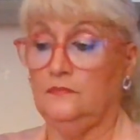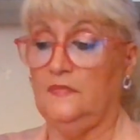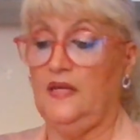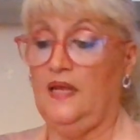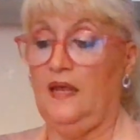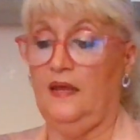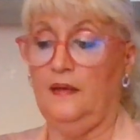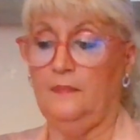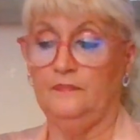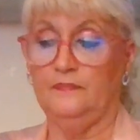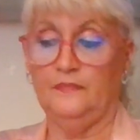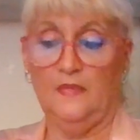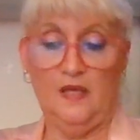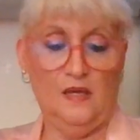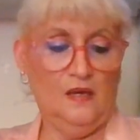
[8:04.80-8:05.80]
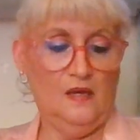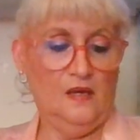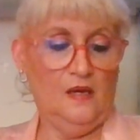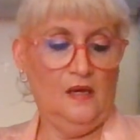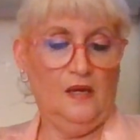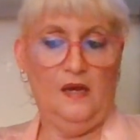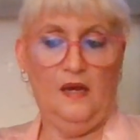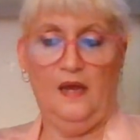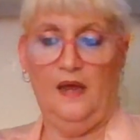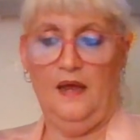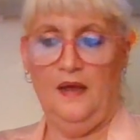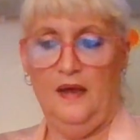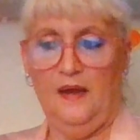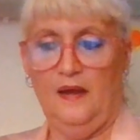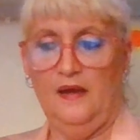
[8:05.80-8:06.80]
Okay.
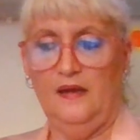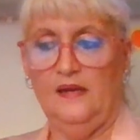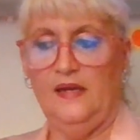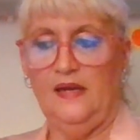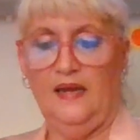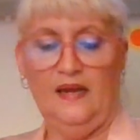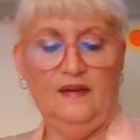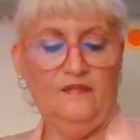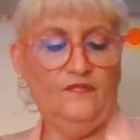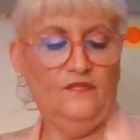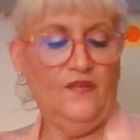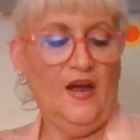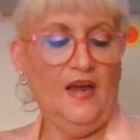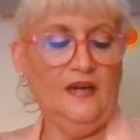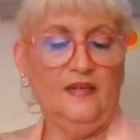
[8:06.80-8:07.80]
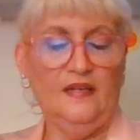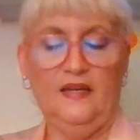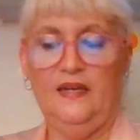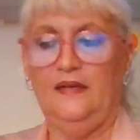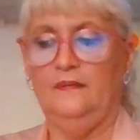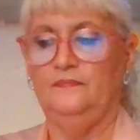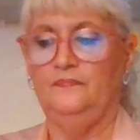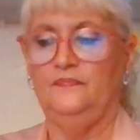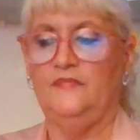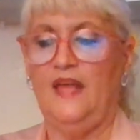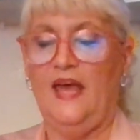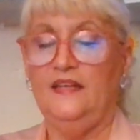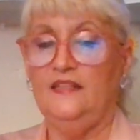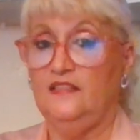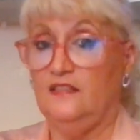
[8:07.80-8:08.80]
And finally,
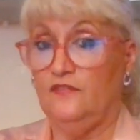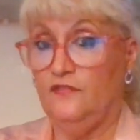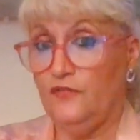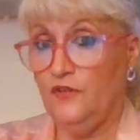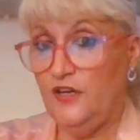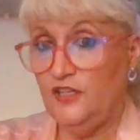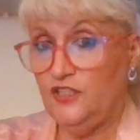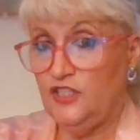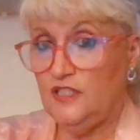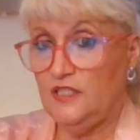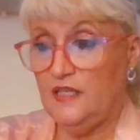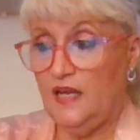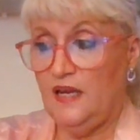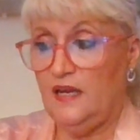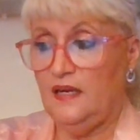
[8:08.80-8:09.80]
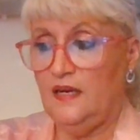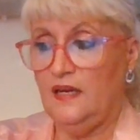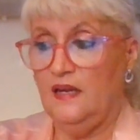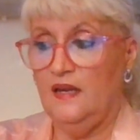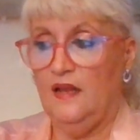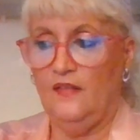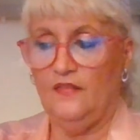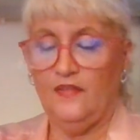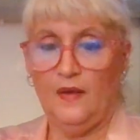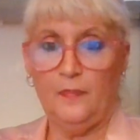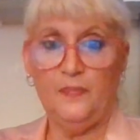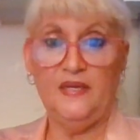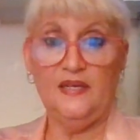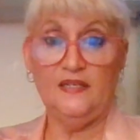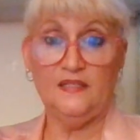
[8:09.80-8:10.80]
as the French say, the
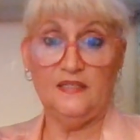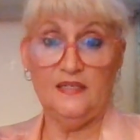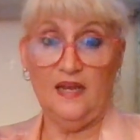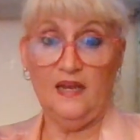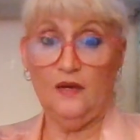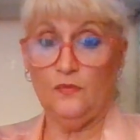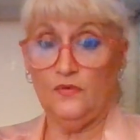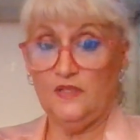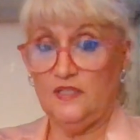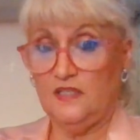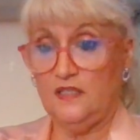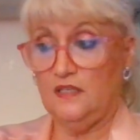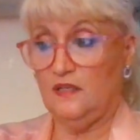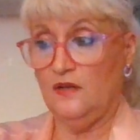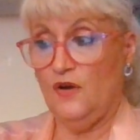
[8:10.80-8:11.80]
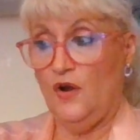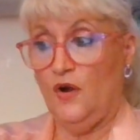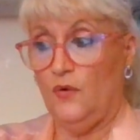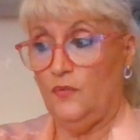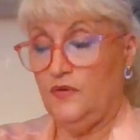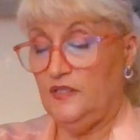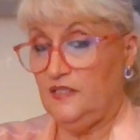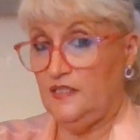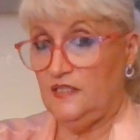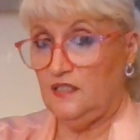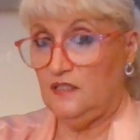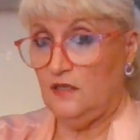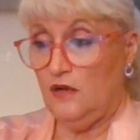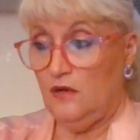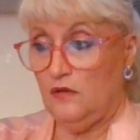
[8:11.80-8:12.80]
piece de
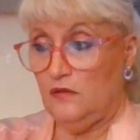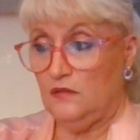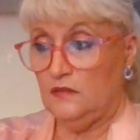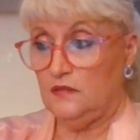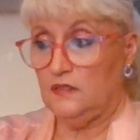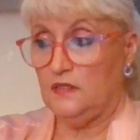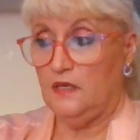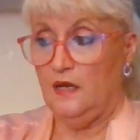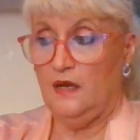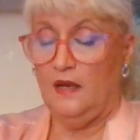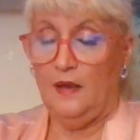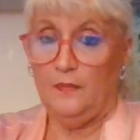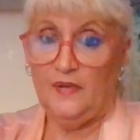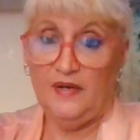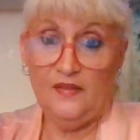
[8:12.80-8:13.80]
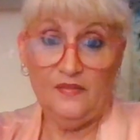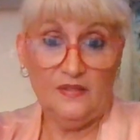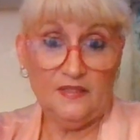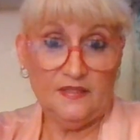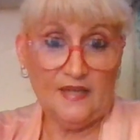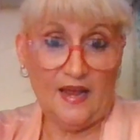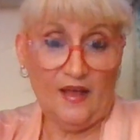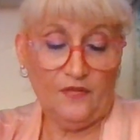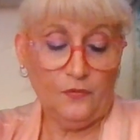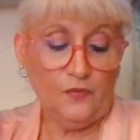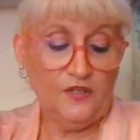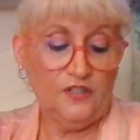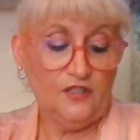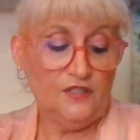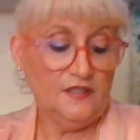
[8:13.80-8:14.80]
resistance, but in the South
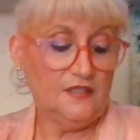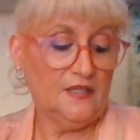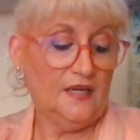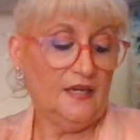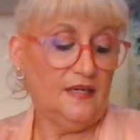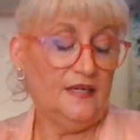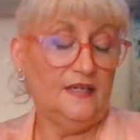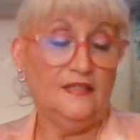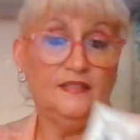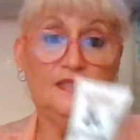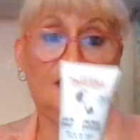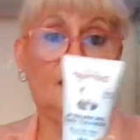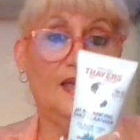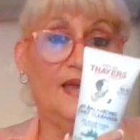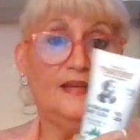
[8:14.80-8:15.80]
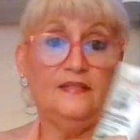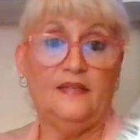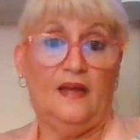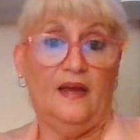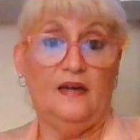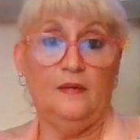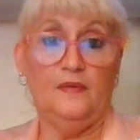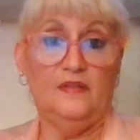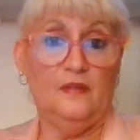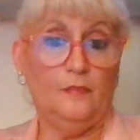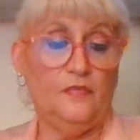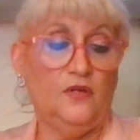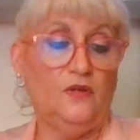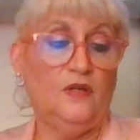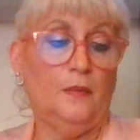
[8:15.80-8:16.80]
we just say it's the last item in the
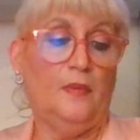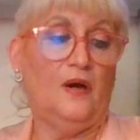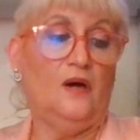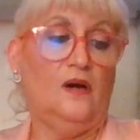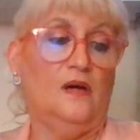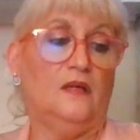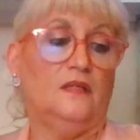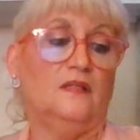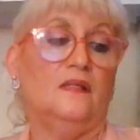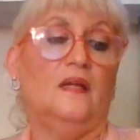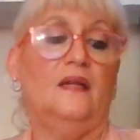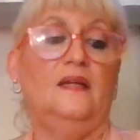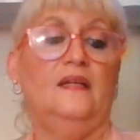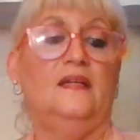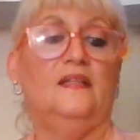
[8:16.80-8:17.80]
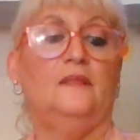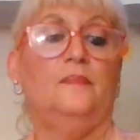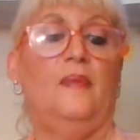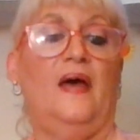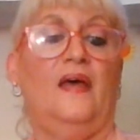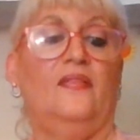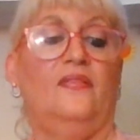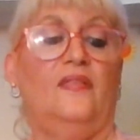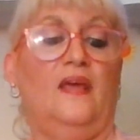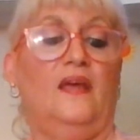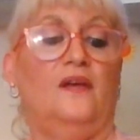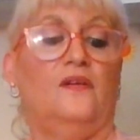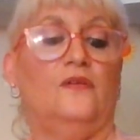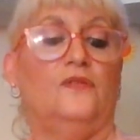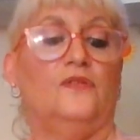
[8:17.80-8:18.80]
beauty box, and it is by
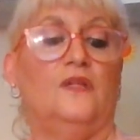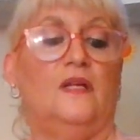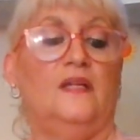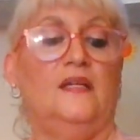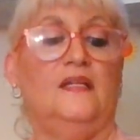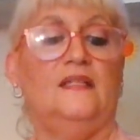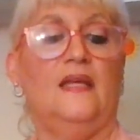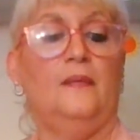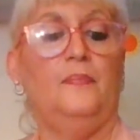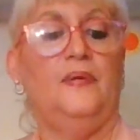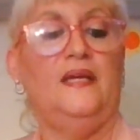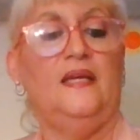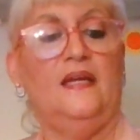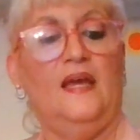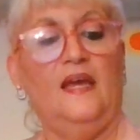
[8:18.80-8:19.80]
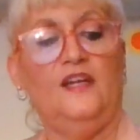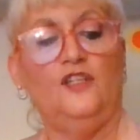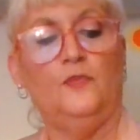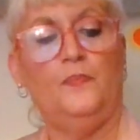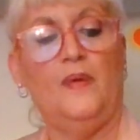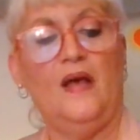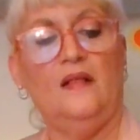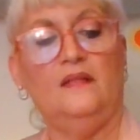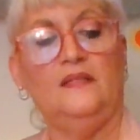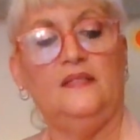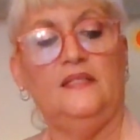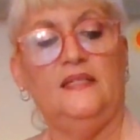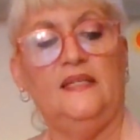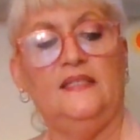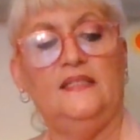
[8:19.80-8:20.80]
Thayer's. It is a pH
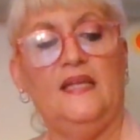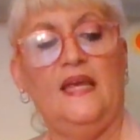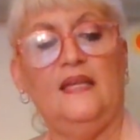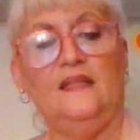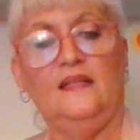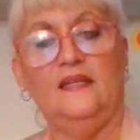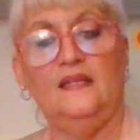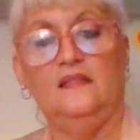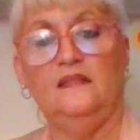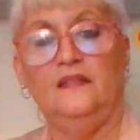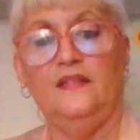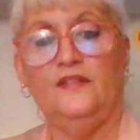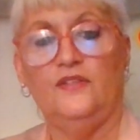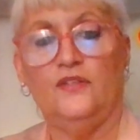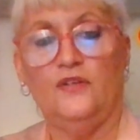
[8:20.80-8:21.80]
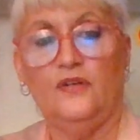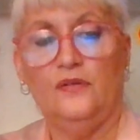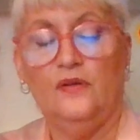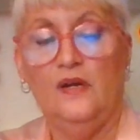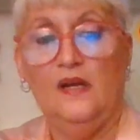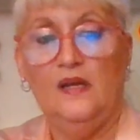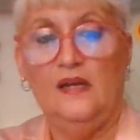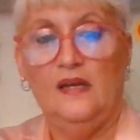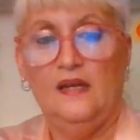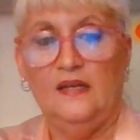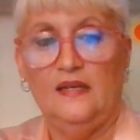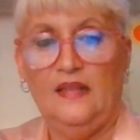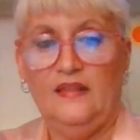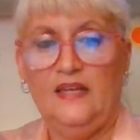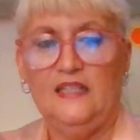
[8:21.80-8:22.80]
balancing daily cleanser.
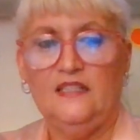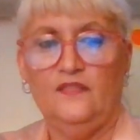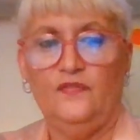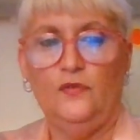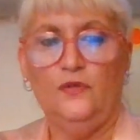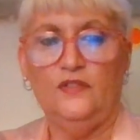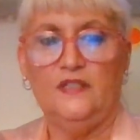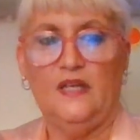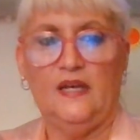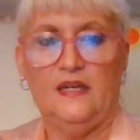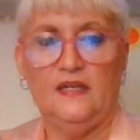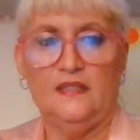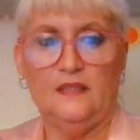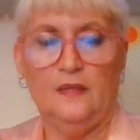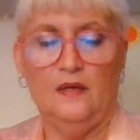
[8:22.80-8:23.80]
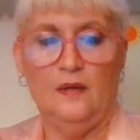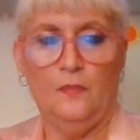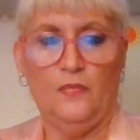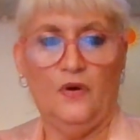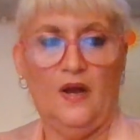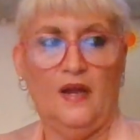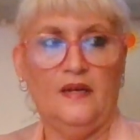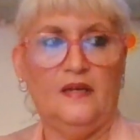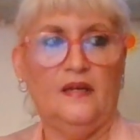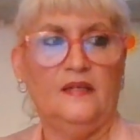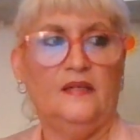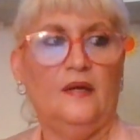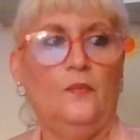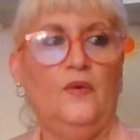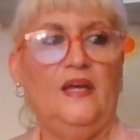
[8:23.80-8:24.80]
I think it's a full size
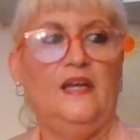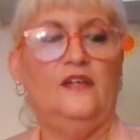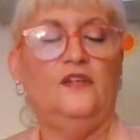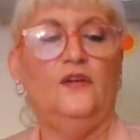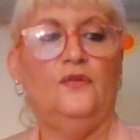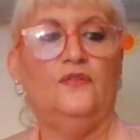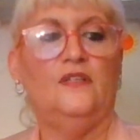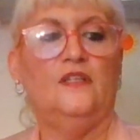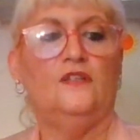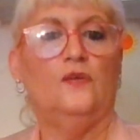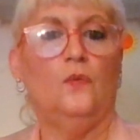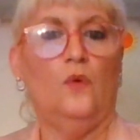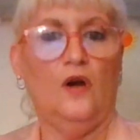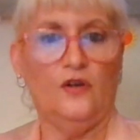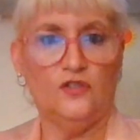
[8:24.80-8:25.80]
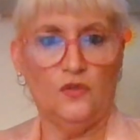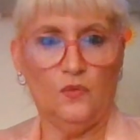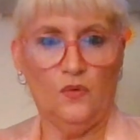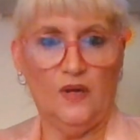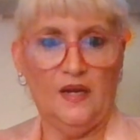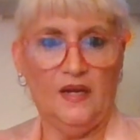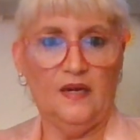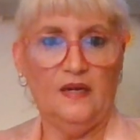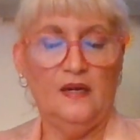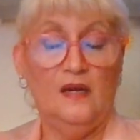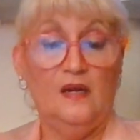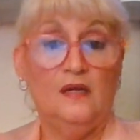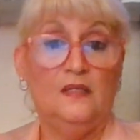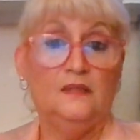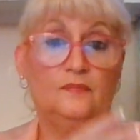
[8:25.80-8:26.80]
product, and we can use it to wash
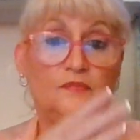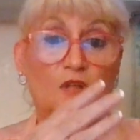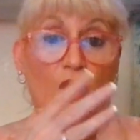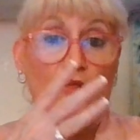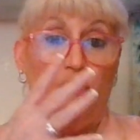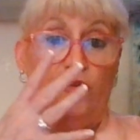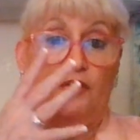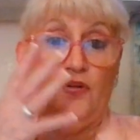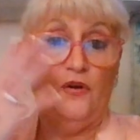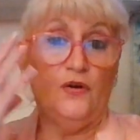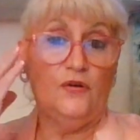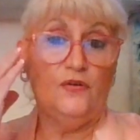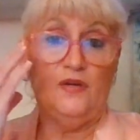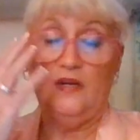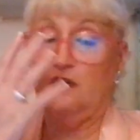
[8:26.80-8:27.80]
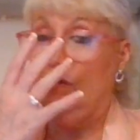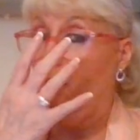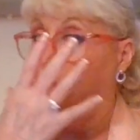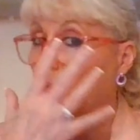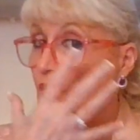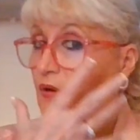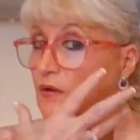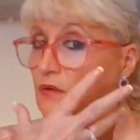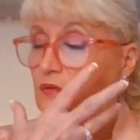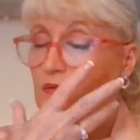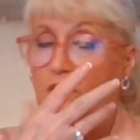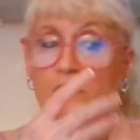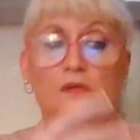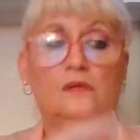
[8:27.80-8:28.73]
away all the dirt and oil